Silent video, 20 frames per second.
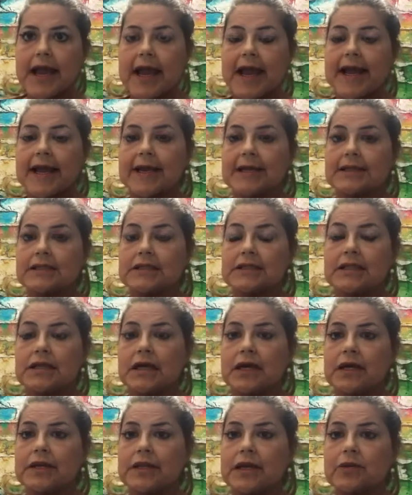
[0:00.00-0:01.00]
And
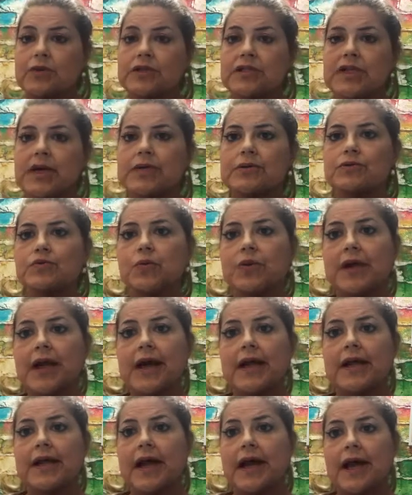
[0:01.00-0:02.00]
there were times when
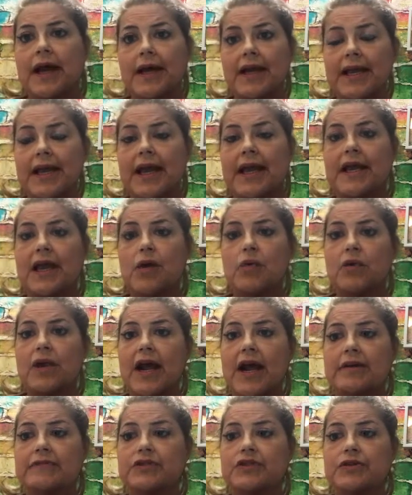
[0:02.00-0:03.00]
I would
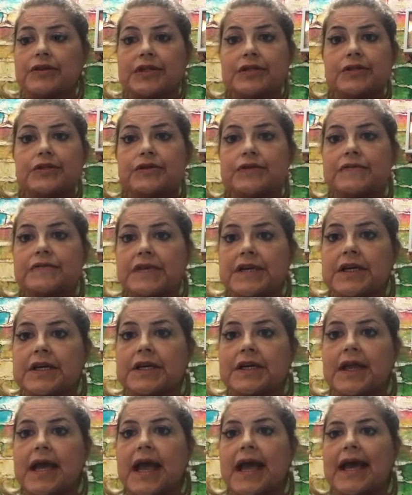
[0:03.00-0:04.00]
have to
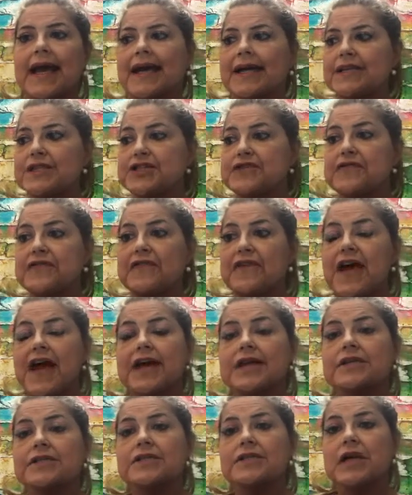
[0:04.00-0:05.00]
intervene and
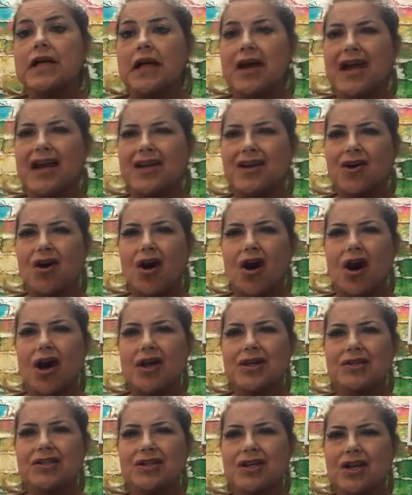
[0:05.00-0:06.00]
defend and
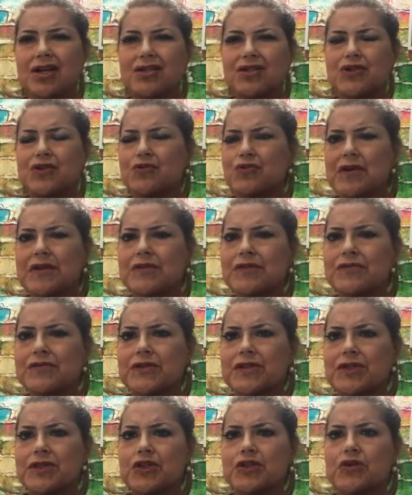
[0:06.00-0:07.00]
cause
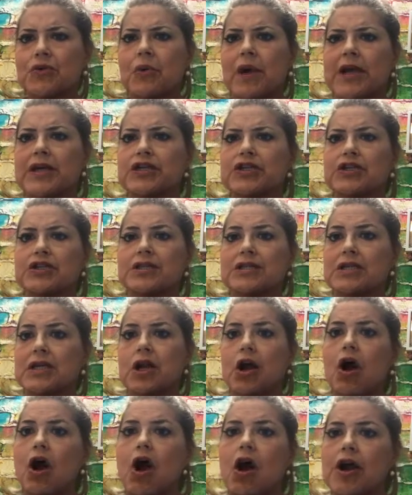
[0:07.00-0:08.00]
stressful situations
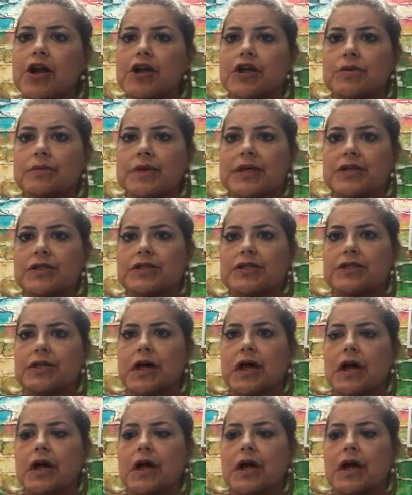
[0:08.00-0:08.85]
and arguments,